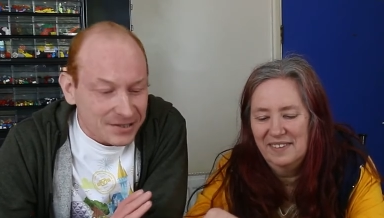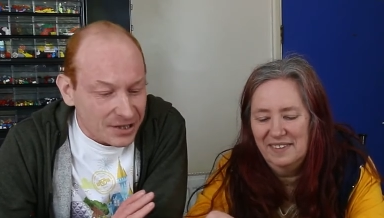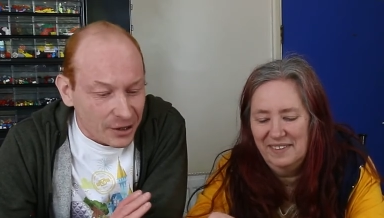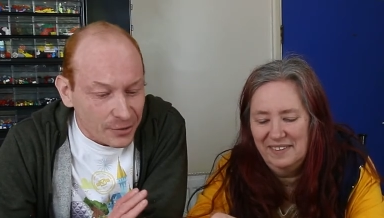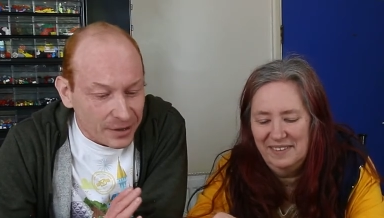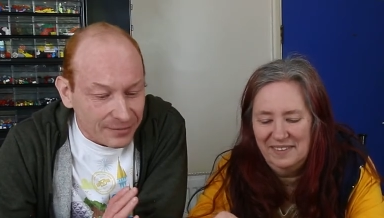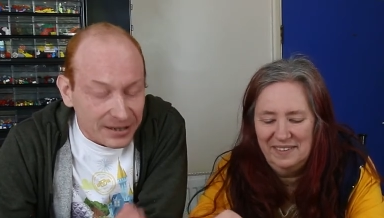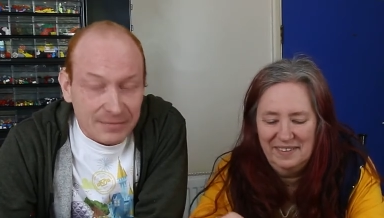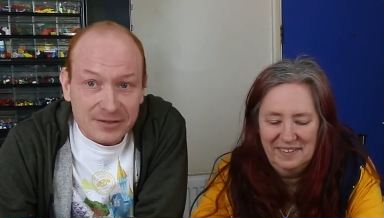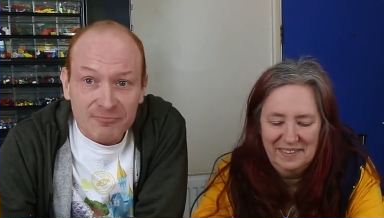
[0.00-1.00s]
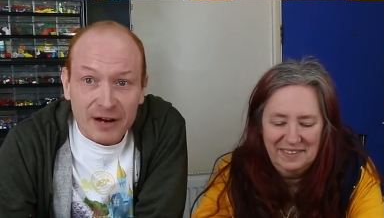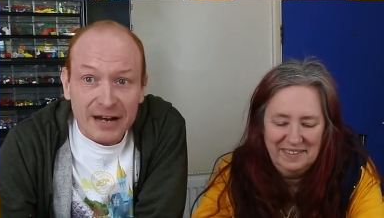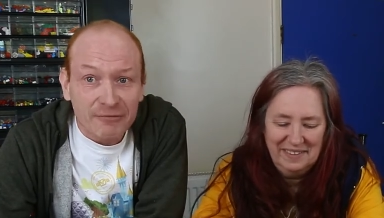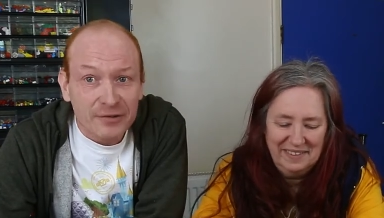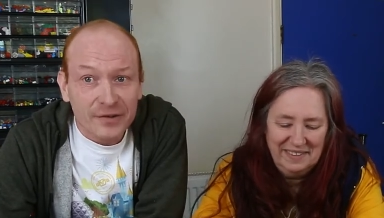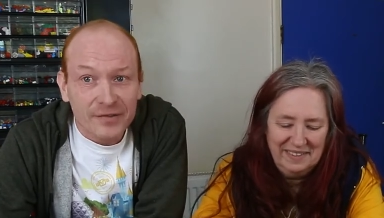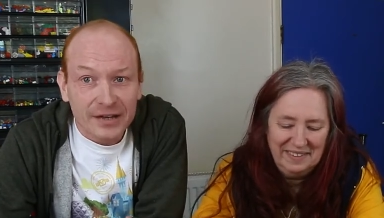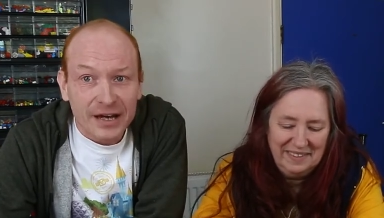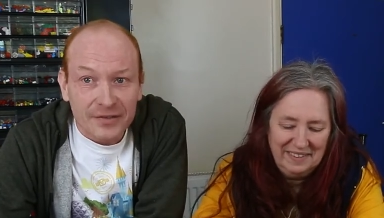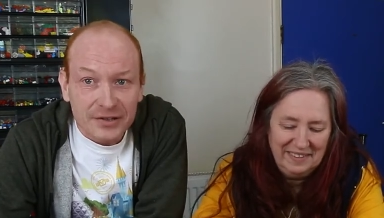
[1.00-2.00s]
Speaker 1: so if he's rarer than the
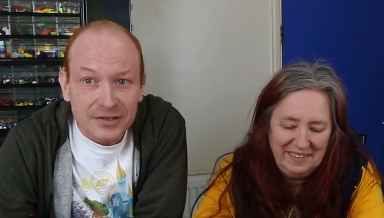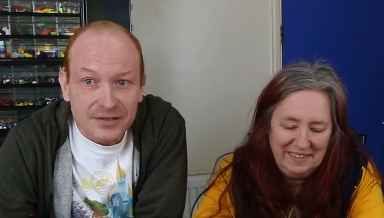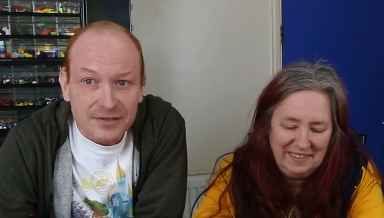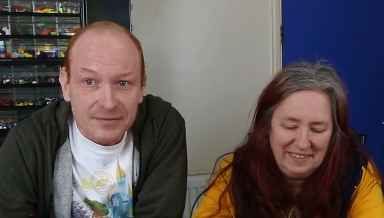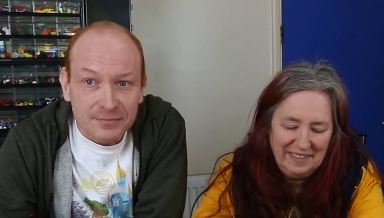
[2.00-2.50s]
others